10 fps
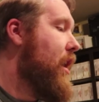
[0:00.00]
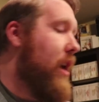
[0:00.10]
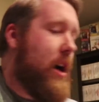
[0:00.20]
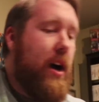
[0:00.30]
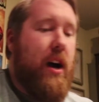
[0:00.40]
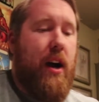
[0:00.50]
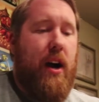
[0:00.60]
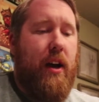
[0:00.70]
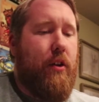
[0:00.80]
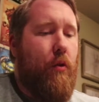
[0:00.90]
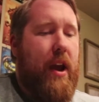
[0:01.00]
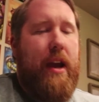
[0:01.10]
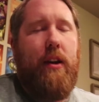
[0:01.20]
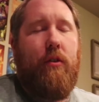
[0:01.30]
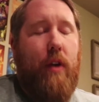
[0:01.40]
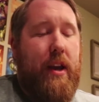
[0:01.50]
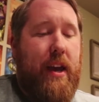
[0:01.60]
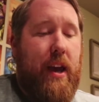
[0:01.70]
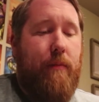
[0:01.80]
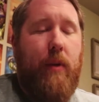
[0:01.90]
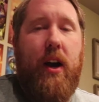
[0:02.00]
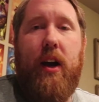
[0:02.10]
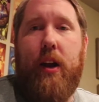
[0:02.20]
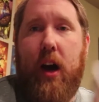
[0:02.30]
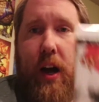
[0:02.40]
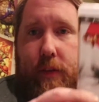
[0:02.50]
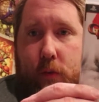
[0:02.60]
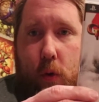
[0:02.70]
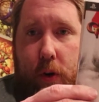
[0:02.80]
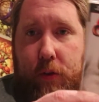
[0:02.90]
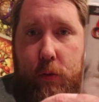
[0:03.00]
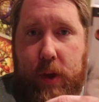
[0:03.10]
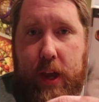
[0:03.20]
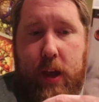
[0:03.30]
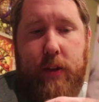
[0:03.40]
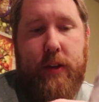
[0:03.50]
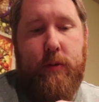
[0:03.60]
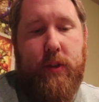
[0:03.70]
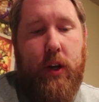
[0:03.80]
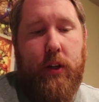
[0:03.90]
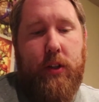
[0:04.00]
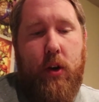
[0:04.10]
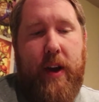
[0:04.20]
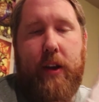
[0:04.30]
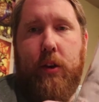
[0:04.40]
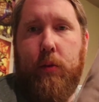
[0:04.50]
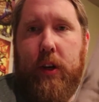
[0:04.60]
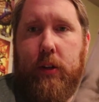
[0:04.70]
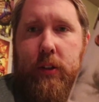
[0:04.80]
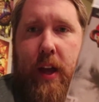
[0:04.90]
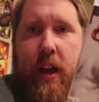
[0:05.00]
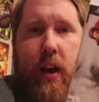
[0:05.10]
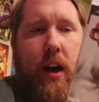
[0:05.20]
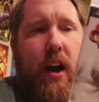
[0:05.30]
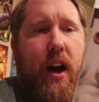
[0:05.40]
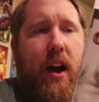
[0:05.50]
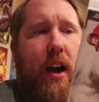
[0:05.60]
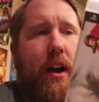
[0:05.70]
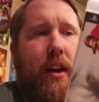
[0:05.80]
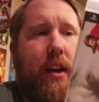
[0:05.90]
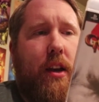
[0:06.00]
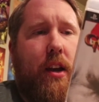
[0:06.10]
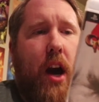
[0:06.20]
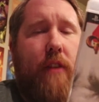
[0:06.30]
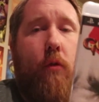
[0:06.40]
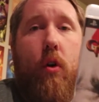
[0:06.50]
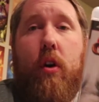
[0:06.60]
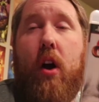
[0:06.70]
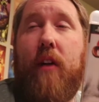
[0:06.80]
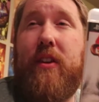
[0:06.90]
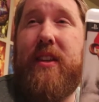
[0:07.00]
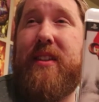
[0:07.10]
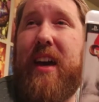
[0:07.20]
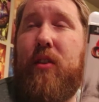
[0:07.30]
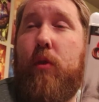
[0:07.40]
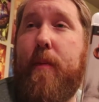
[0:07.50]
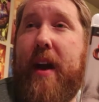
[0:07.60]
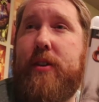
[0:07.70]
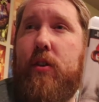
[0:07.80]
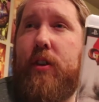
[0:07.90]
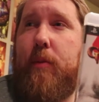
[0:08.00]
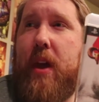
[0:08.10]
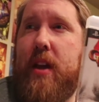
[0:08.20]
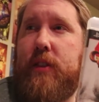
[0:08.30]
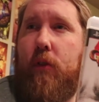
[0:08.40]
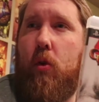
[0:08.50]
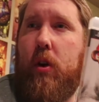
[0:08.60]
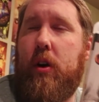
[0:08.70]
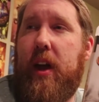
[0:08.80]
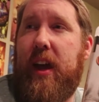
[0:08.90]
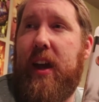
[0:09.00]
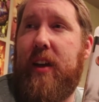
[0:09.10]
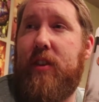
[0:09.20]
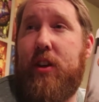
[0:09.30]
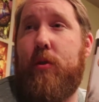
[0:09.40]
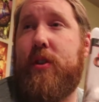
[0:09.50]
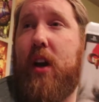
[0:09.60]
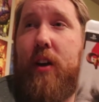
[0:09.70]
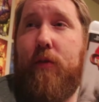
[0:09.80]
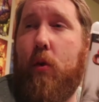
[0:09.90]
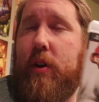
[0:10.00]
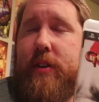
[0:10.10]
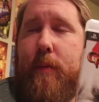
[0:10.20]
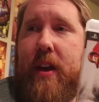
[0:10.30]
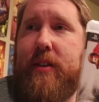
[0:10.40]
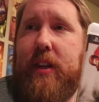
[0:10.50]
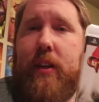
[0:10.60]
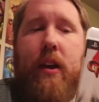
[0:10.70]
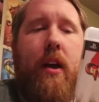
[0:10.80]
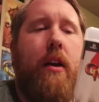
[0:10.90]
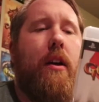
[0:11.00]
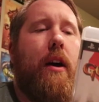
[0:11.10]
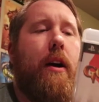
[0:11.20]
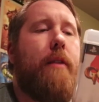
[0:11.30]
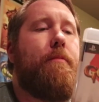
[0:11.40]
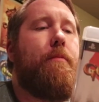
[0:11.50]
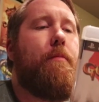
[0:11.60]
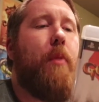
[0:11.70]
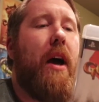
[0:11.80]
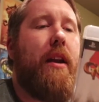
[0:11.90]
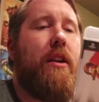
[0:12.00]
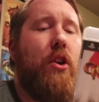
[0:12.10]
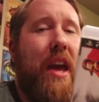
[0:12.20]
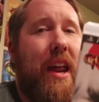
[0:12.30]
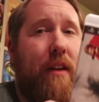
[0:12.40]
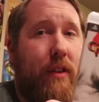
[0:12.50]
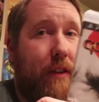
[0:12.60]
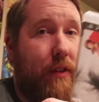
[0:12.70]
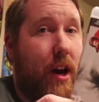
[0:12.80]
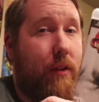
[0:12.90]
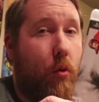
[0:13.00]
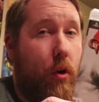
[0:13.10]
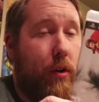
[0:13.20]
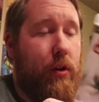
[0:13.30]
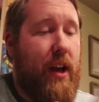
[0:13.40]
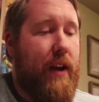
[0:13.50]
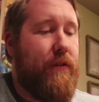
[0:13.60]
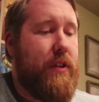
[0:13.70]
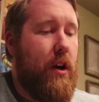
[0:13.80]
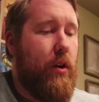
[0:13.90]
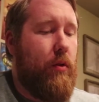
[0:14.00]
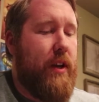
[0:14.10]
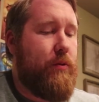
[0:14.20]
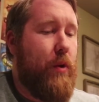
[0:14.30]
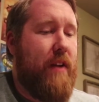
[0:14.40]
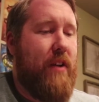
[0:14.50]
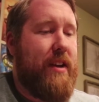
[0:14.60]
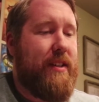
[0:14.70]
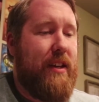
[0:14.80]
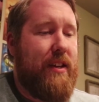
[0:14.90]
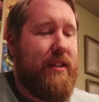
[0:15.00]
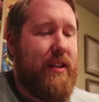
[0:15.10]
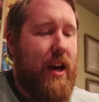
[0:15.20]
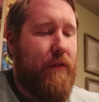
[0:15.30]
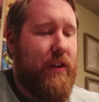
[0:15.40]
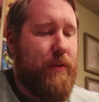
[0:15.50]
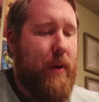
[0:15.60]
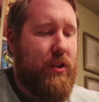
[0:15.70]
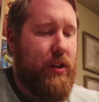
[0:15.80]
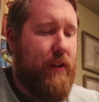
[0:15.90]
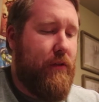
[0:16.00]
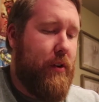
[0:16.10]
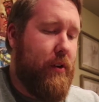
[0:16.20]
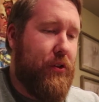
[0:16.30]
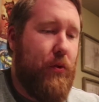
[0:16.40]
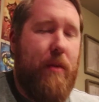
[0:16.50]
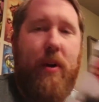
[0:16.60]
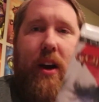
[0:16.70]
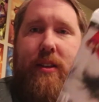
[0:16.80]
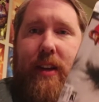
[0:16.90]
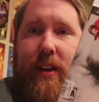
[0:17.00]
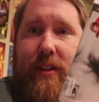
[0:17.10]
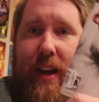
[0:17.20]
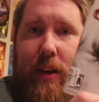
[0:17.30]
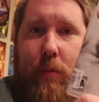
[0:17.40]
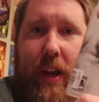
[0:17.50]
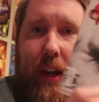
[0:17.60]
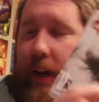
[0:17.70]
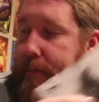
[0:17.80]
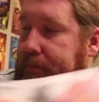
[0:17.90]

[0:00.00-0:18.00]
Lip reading: Great game. God of War 3. This was also at Goodwill. God of War, obviously, it's had a remaster on the PS4, and the newest God of War is amazing. But you can't have enough God of War in your life. So it's whenever I see this stuff, especially for $3, I tend to pick it up.